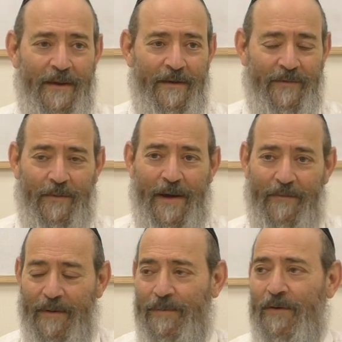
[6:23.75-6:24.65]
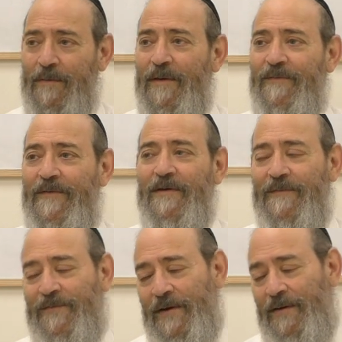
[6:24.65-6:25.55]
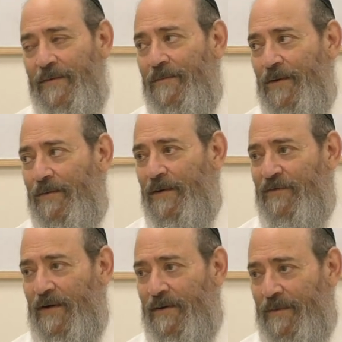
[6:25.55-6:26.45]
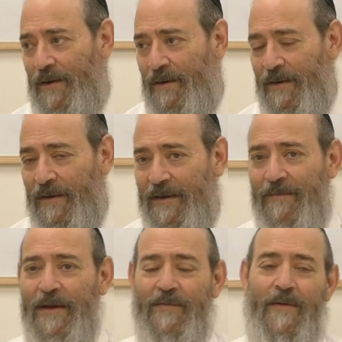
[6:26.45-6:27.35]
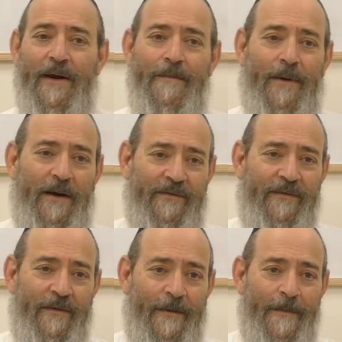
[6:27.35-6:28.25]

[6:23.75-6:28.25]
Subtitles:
If you want to rebuke me, feel free to rebuke me, gentlemen. Give me $20,